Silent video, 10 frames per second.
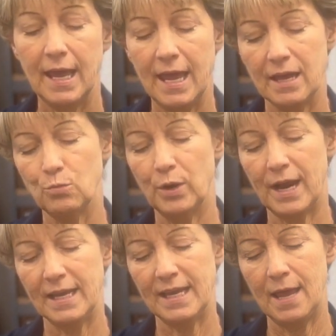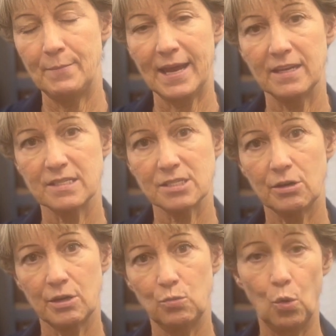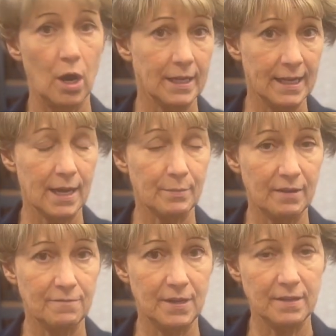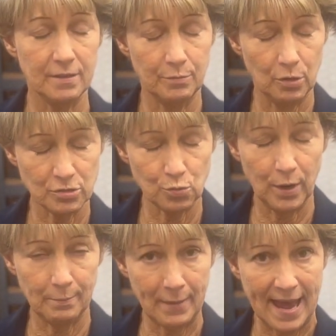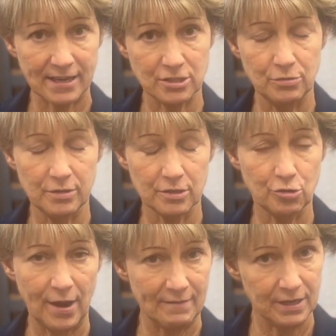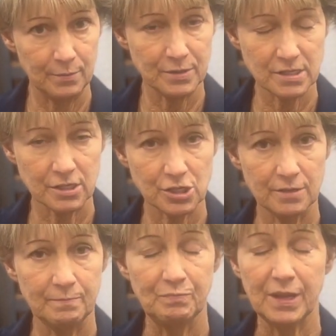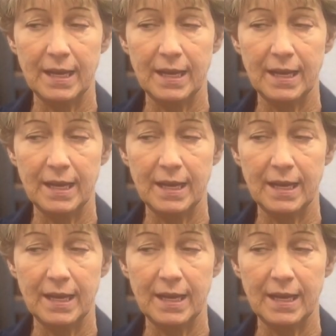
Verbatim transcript: And when I came back and started walking on my feet, the bones went back to their gravity position.